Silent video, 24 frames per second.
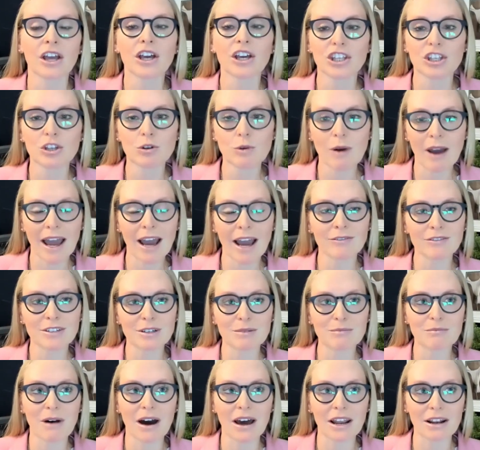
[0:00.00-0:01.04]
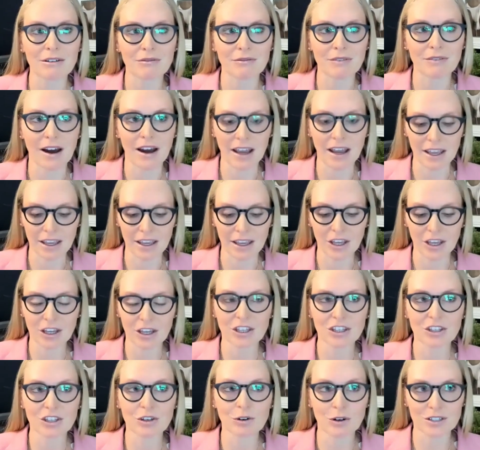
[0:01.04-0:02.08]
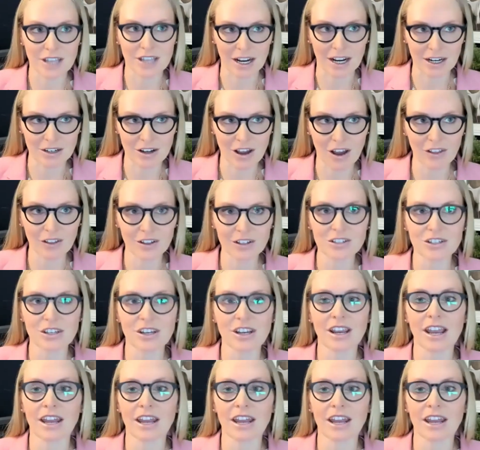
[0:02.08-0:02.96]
you have to modify your technology